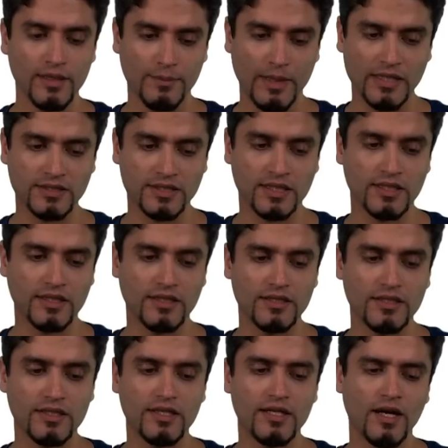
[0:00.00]
Basically, the
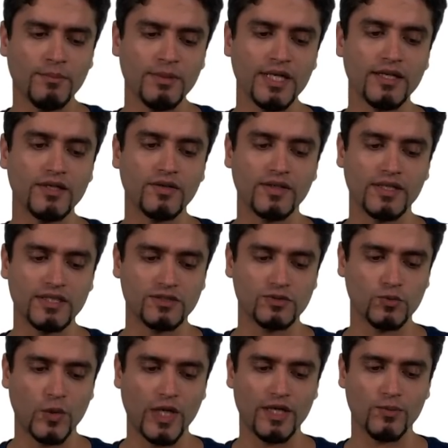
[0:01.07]
denominator is
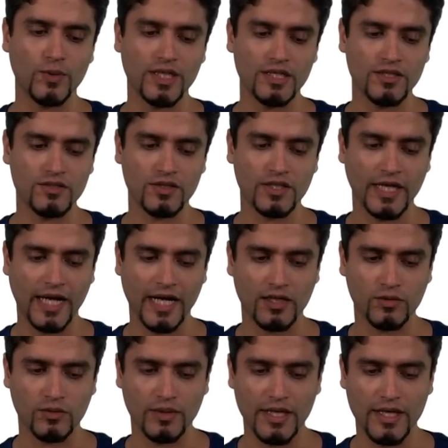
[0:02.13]
where we need to
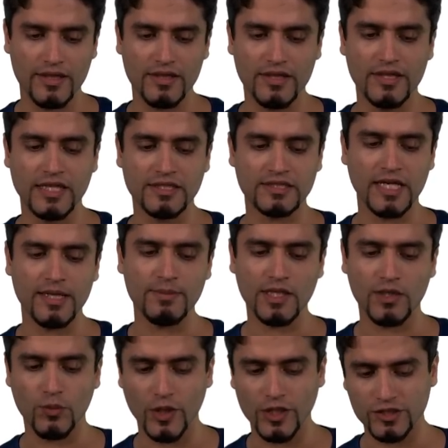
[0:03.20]
calculate the same
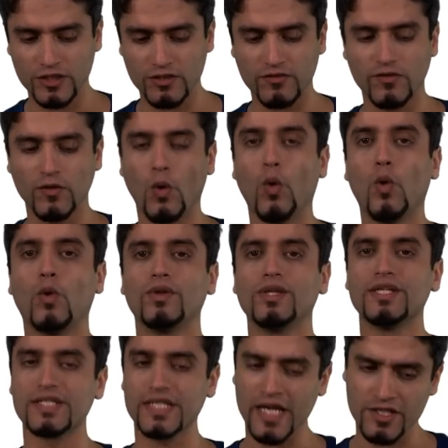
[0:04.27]
equation for all
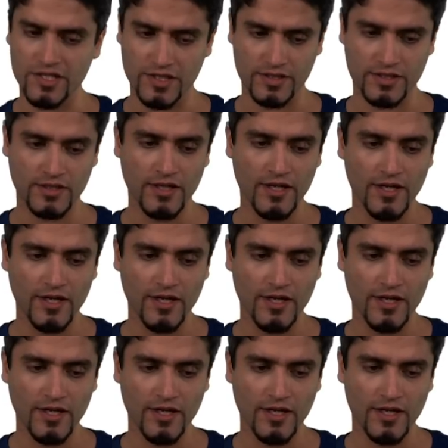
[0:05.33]
these edges.